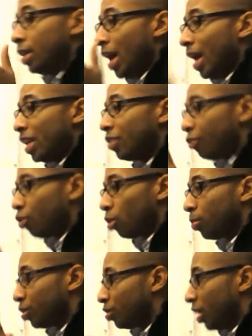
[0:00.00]

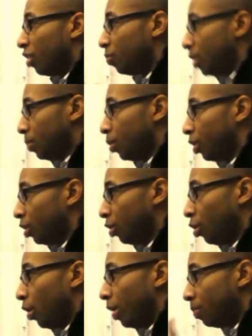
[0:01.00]
94% of people in
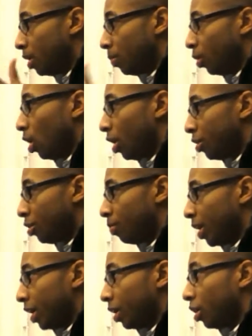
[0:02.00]
Illinois, people under
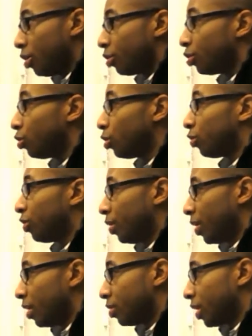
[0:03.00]

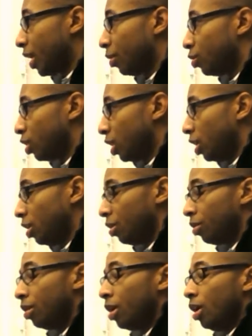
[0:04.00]
$250,000 a year,
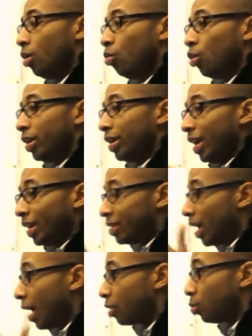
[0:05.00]
would get a
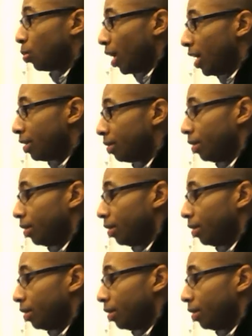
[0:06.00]
tax break,